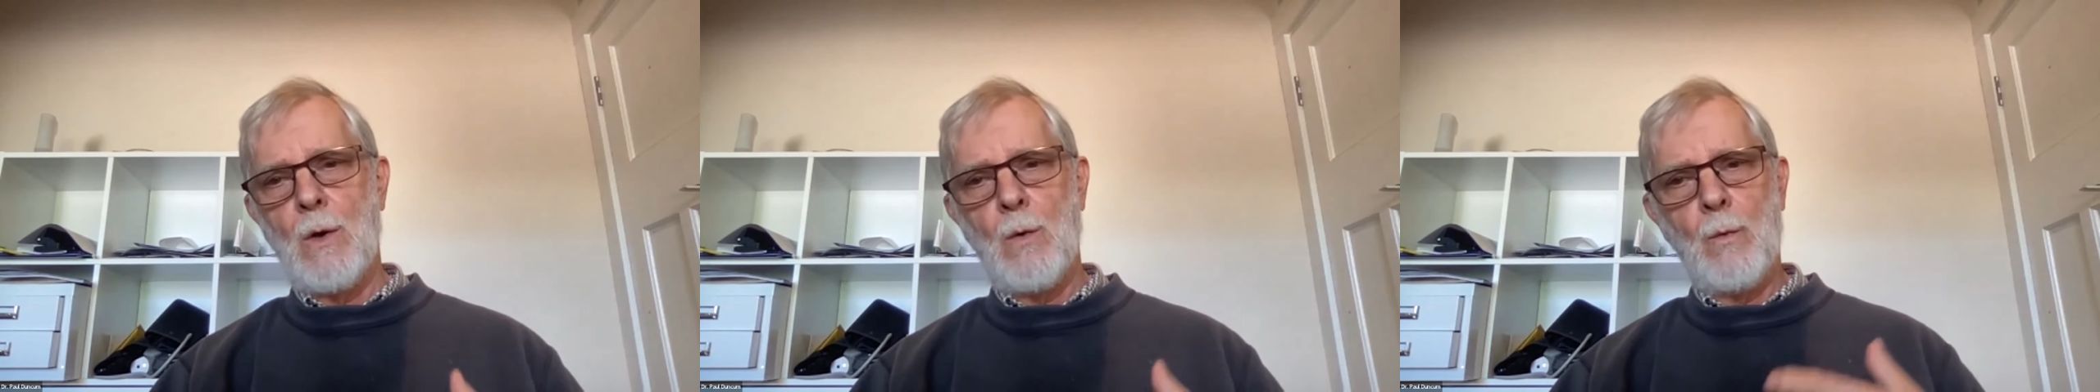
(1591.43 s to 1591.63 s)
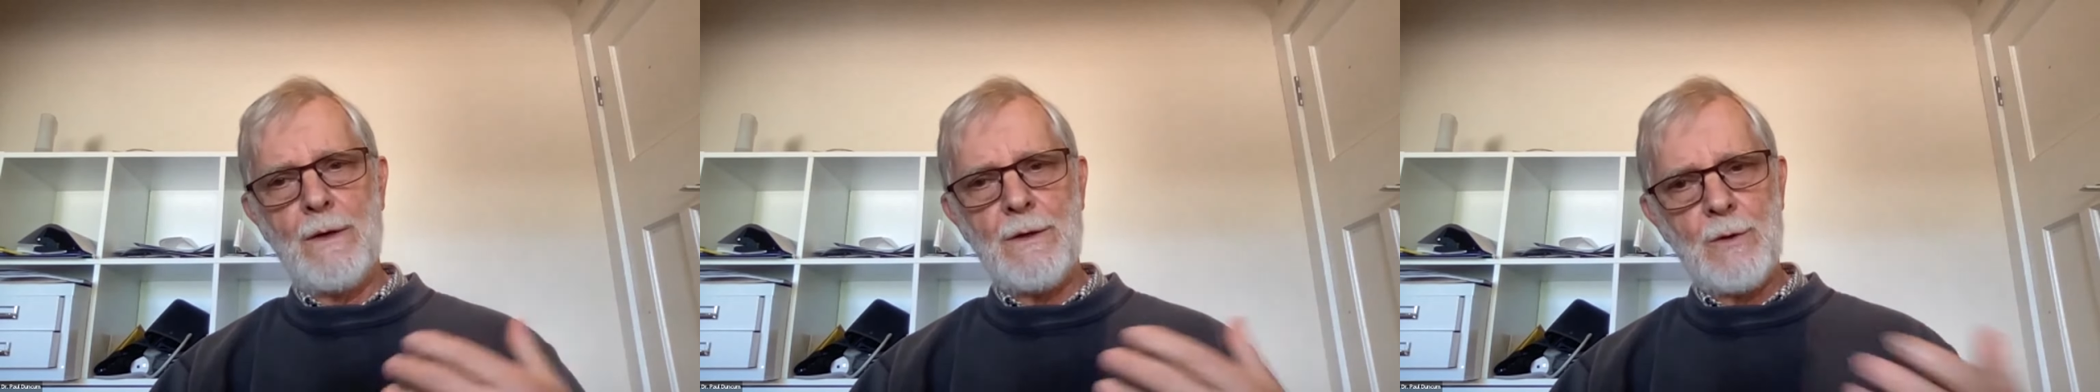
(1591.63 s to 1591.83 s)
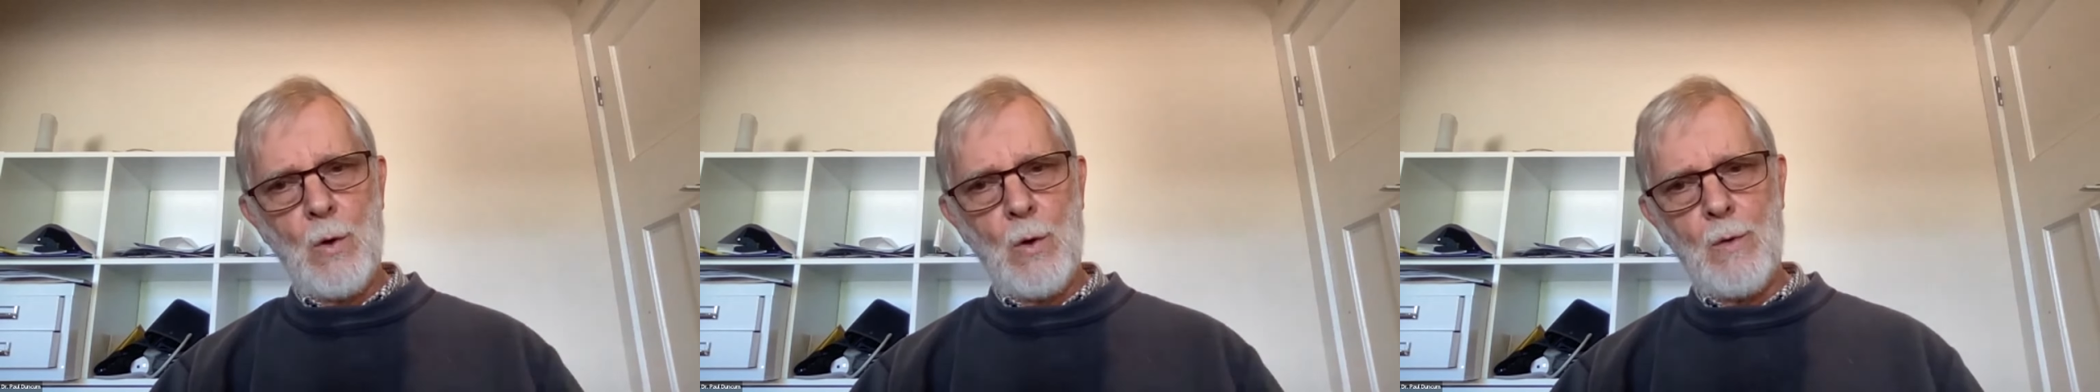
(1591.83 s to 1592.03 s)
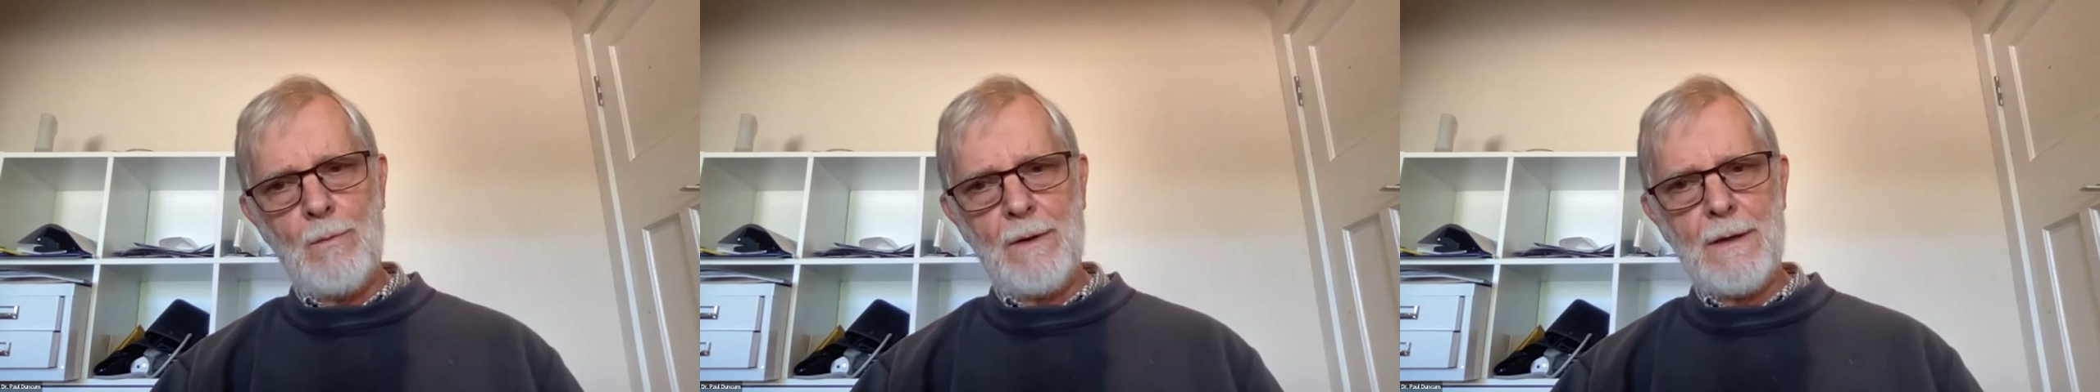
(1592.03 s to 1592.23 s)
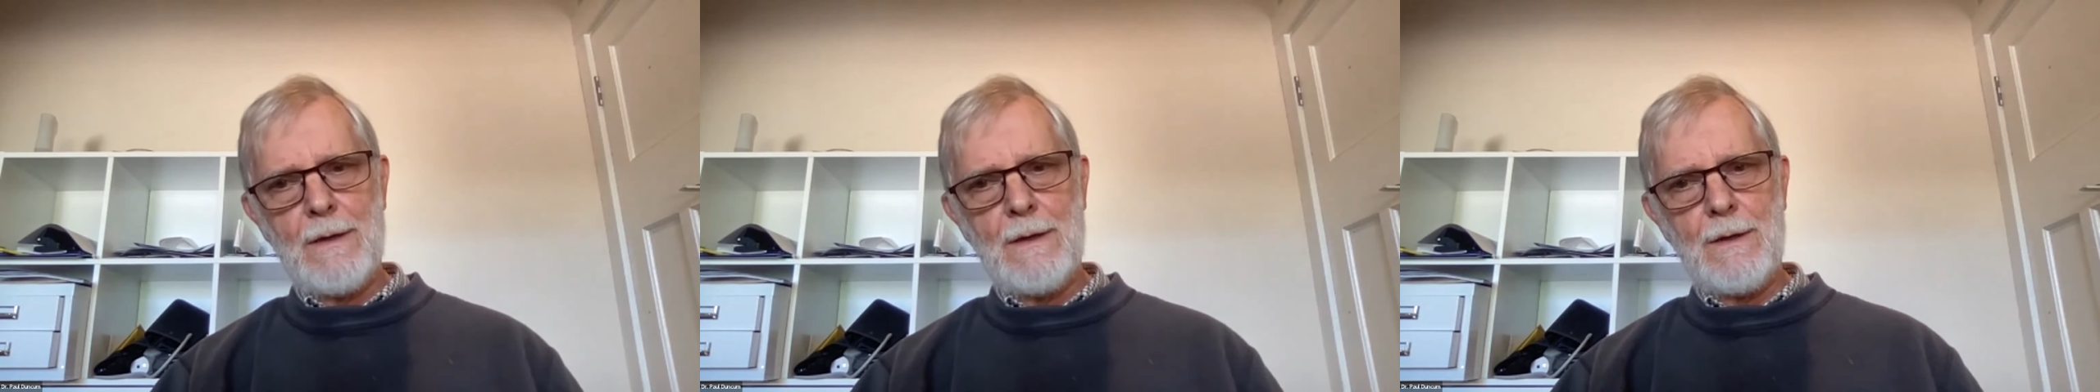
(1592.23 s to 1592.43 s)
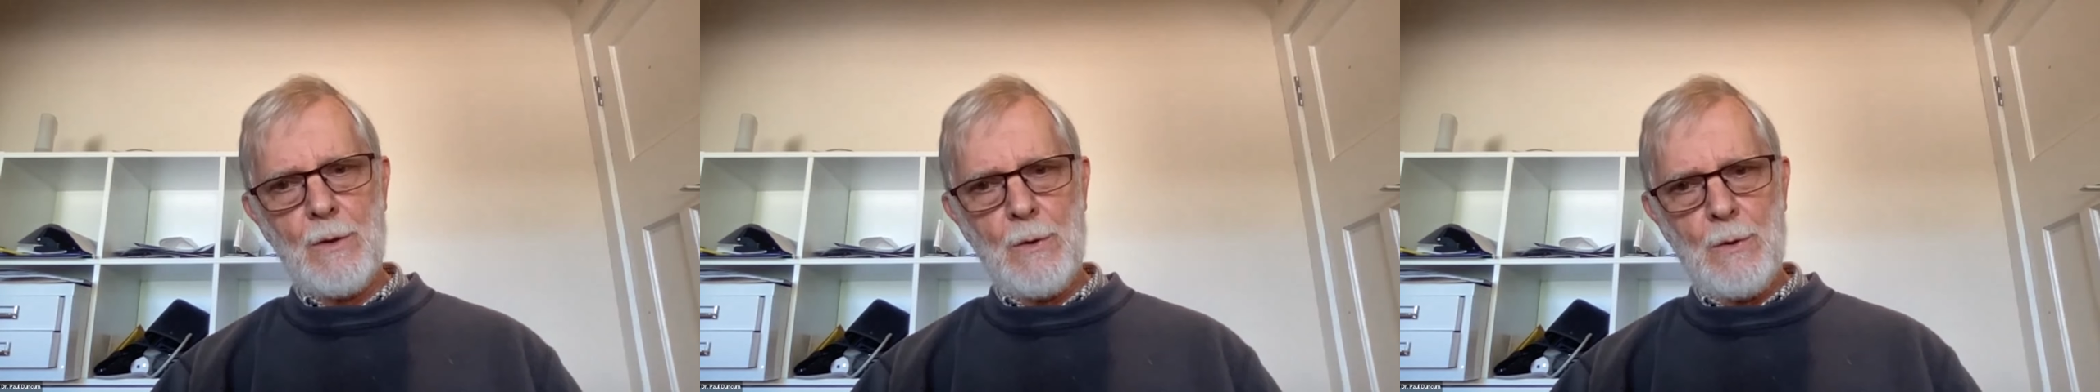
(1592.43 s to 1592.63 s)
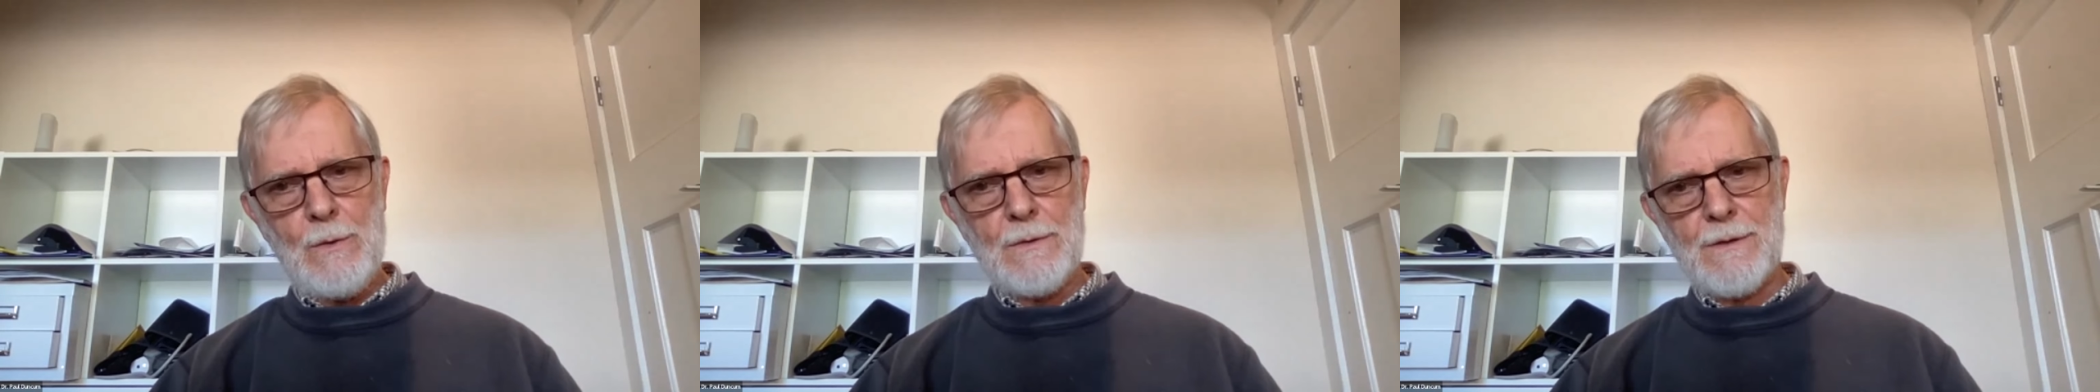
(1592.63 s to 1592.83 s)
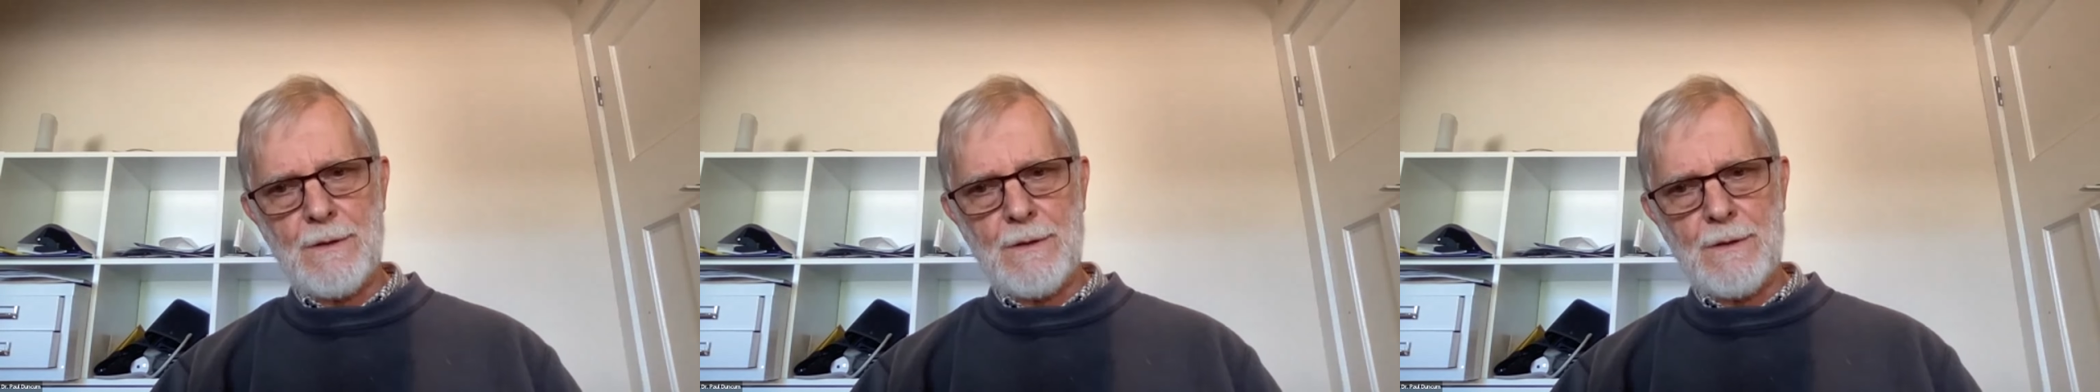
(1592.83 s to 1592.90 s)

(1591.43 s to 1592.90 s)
we normally use